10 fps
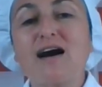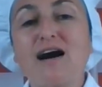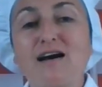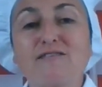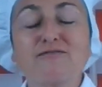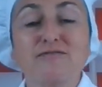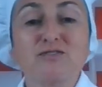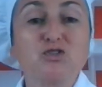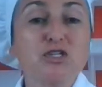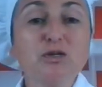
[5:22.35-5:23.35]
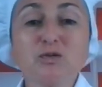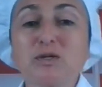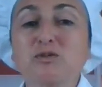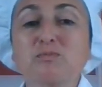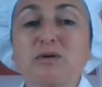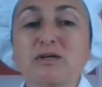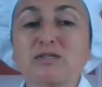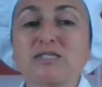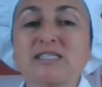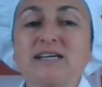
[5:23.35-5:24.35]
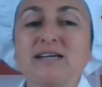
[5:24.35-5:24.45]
of children's books.